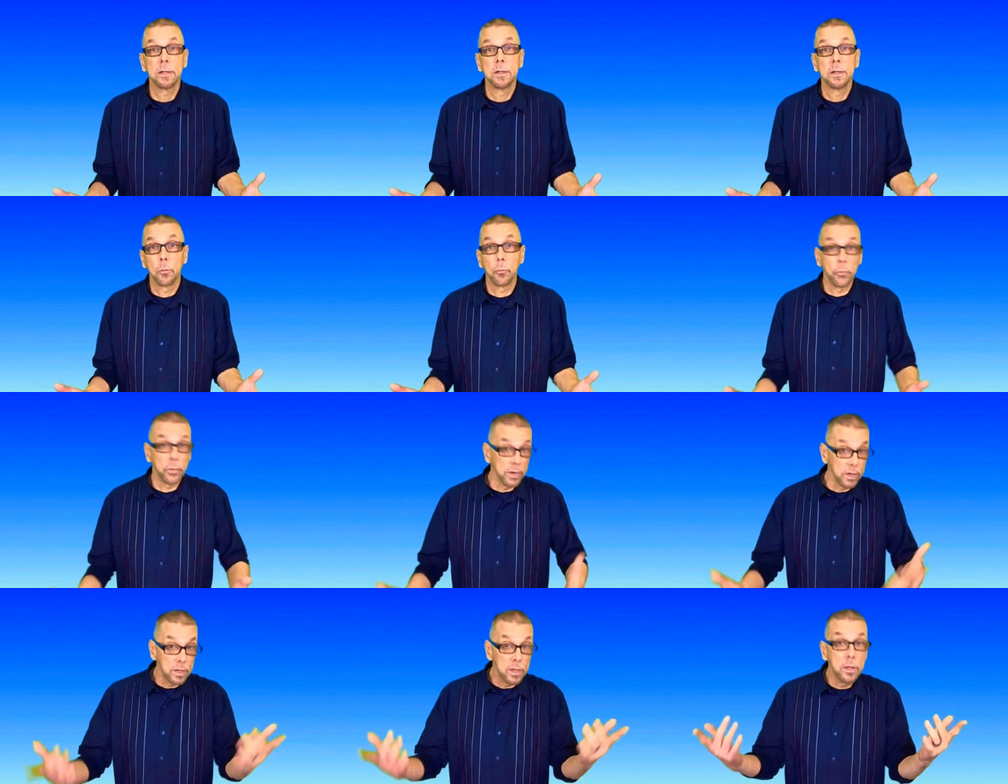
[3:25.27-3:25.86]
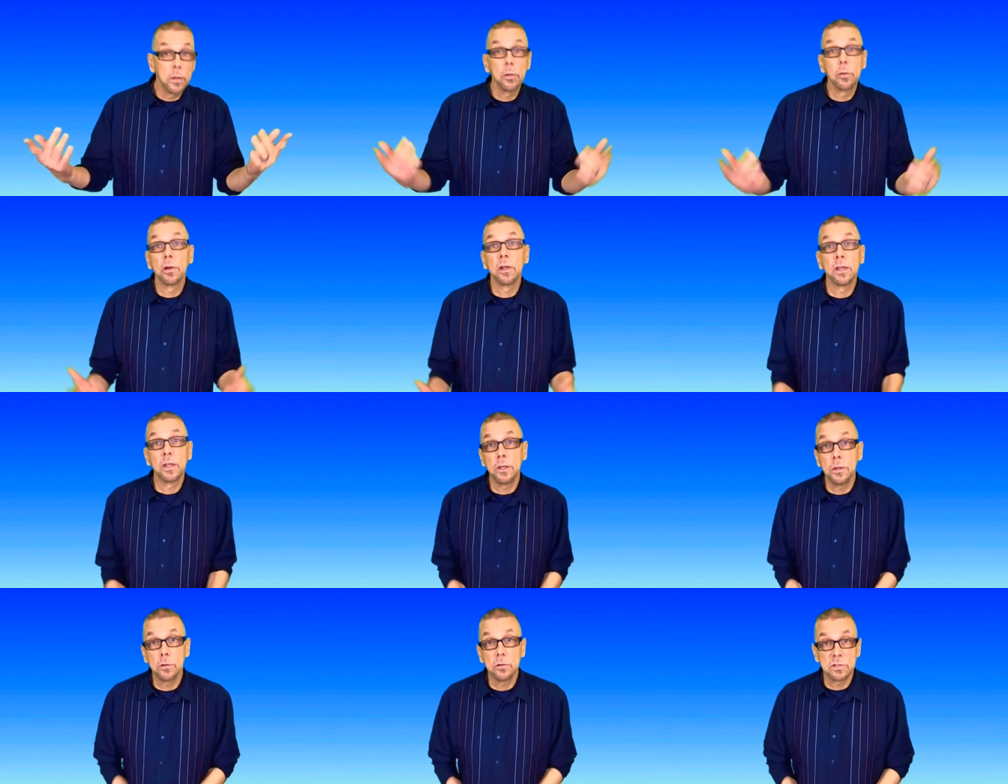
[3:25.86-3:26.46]
Ridiculing
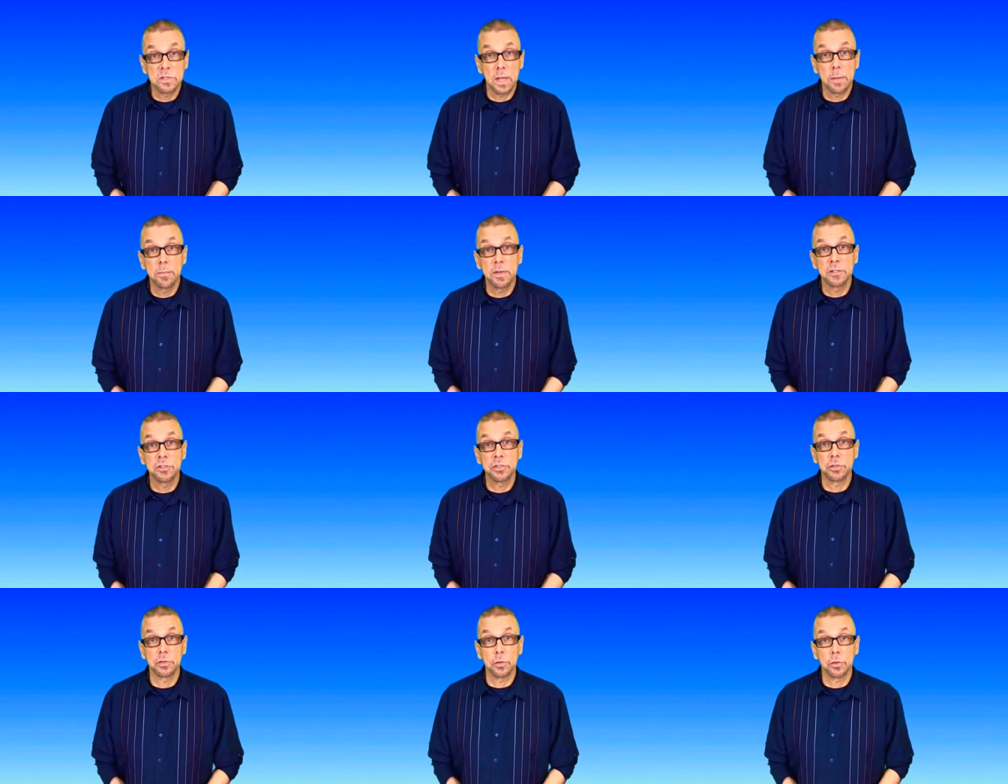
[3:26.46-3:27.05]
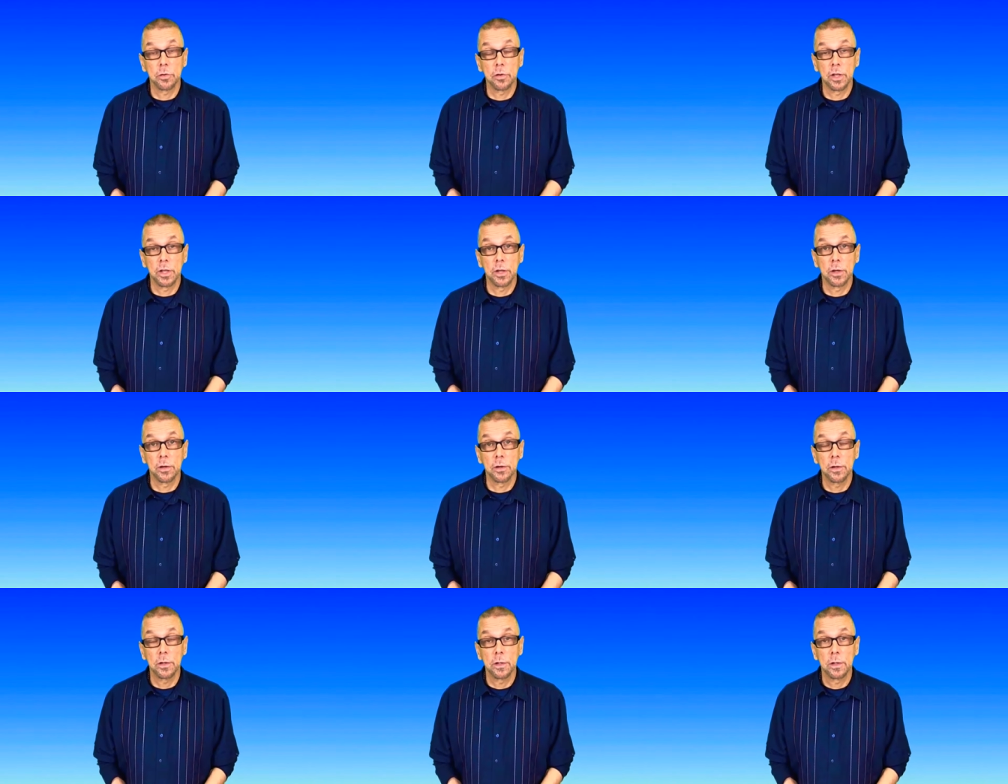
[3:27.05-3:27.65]
you, as I mentioned
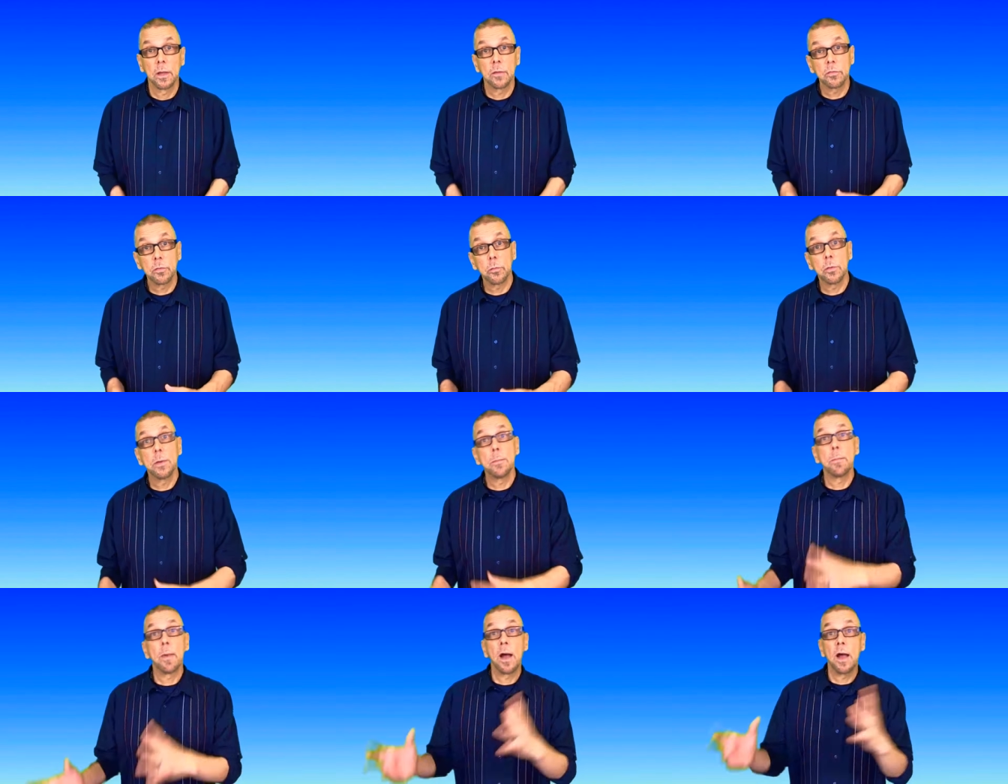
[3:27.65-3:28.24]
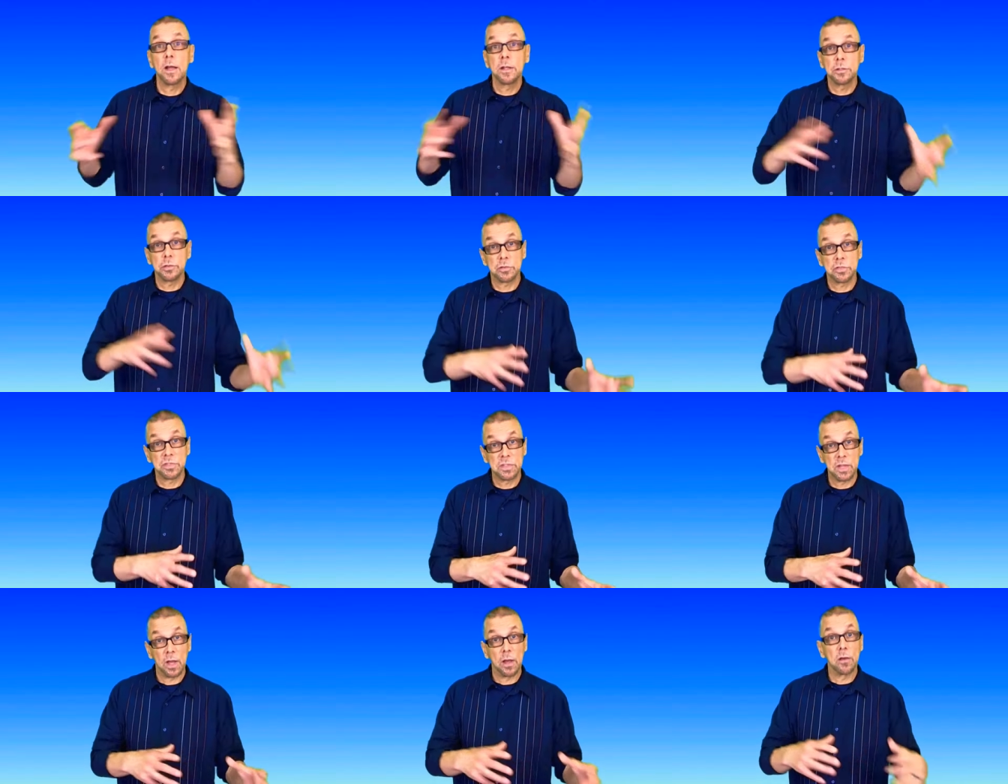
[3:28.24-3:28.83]
earlier. You have to remind
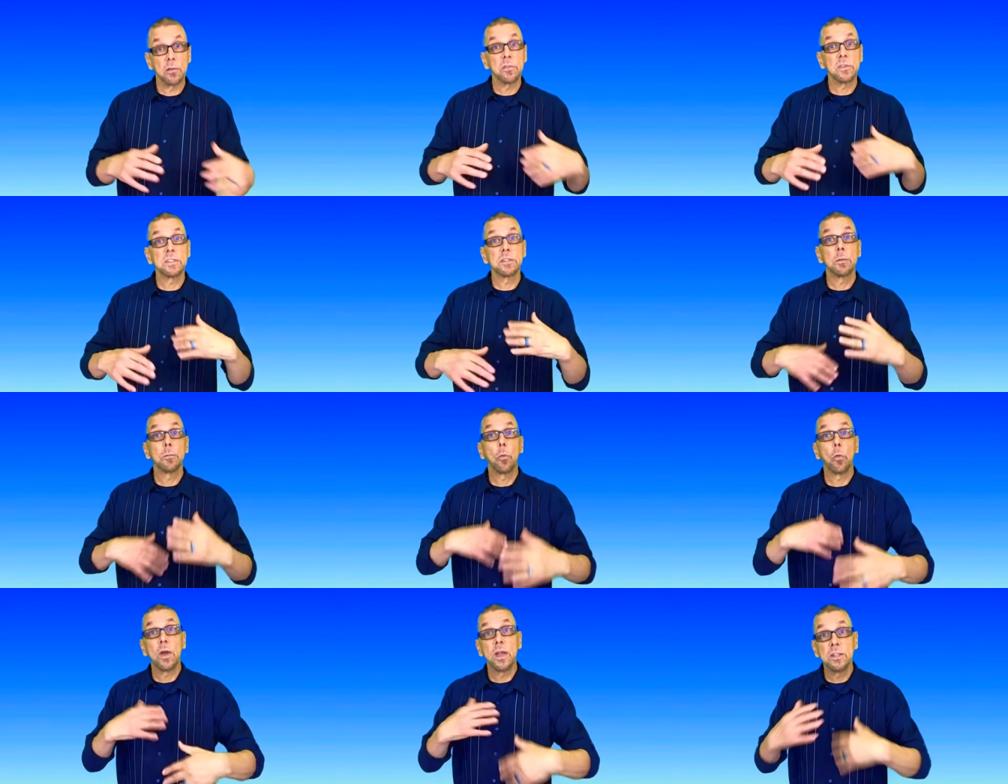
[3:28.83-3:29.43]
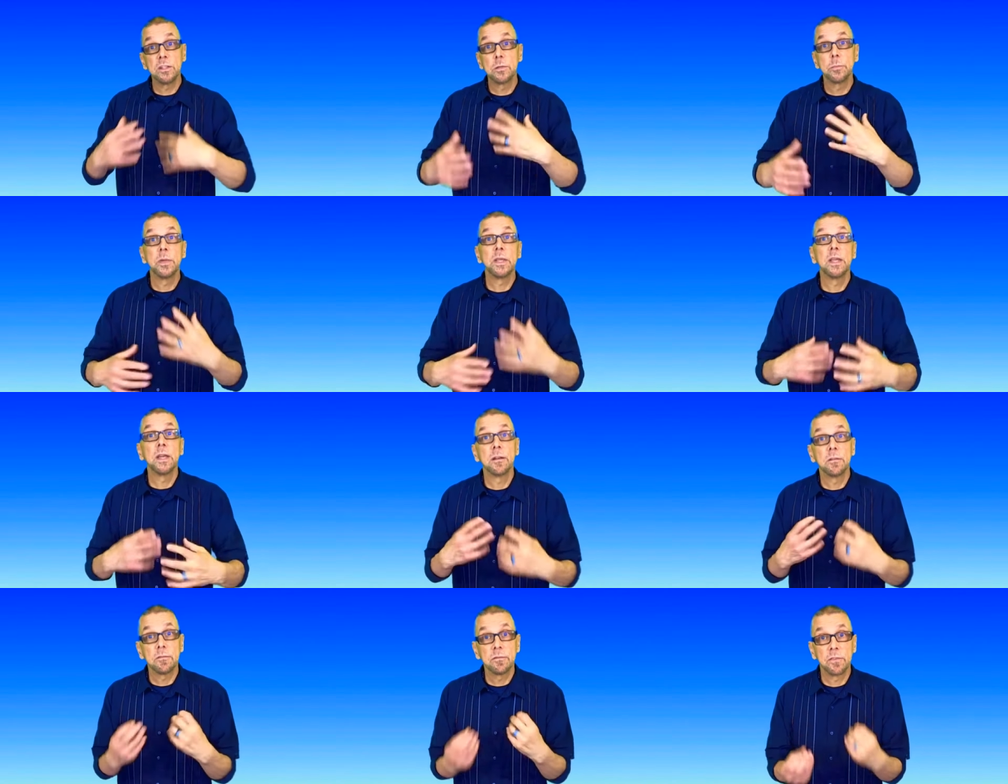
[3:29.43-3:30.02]
yourself as a way to
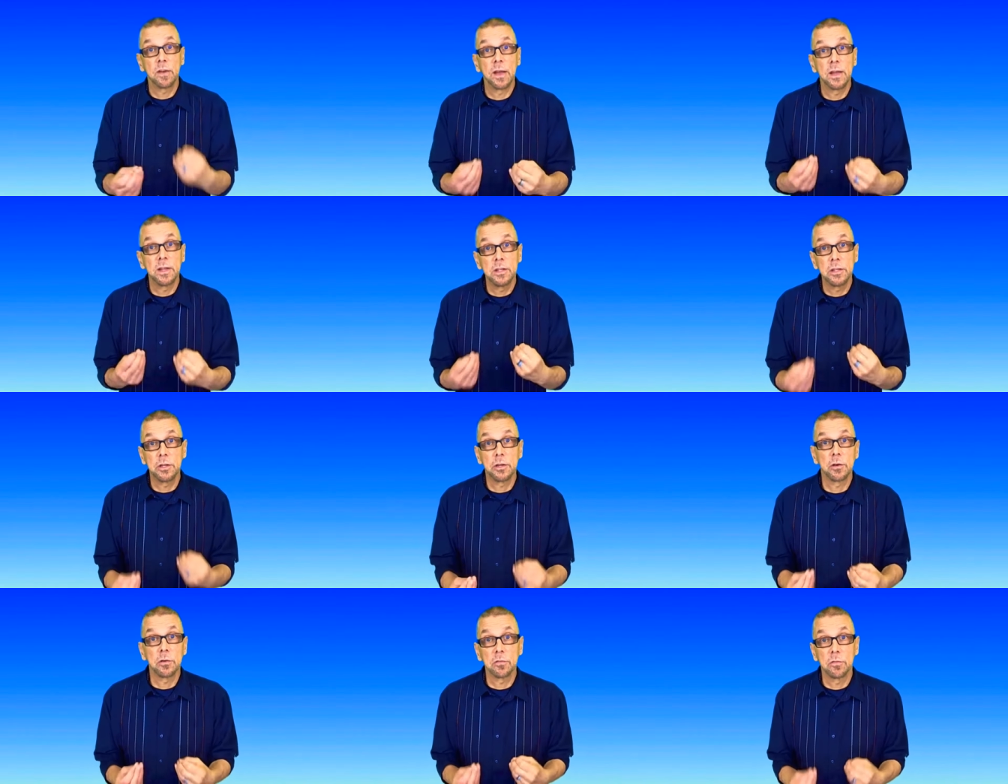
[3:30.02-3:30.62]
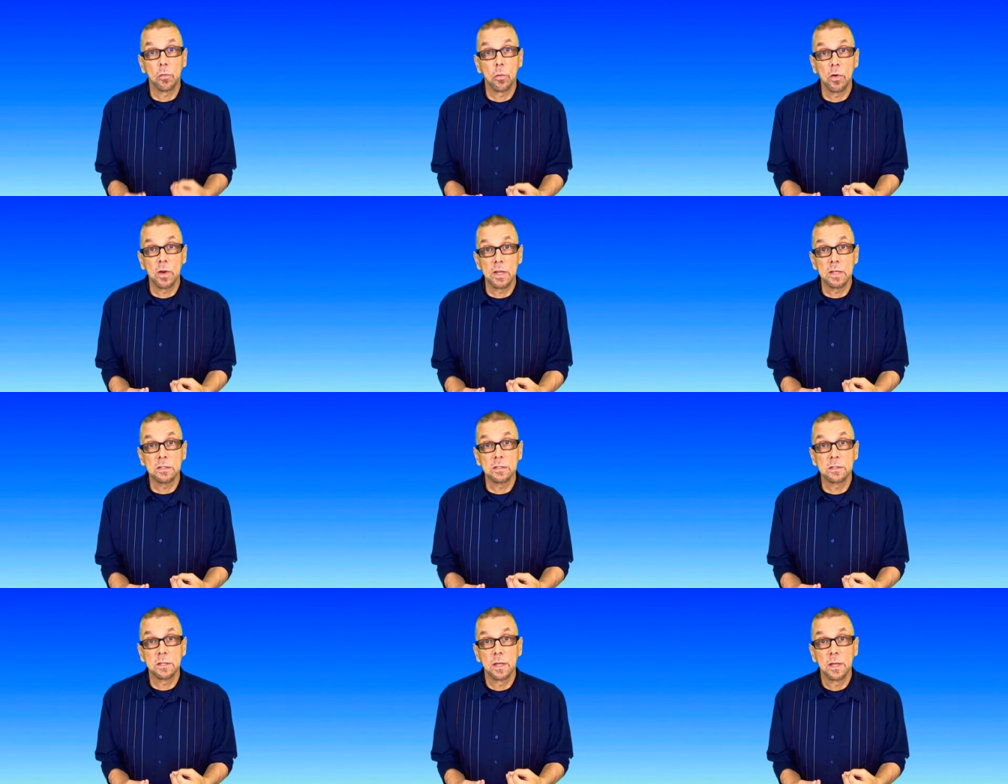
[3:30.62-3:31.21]
begin finding your voice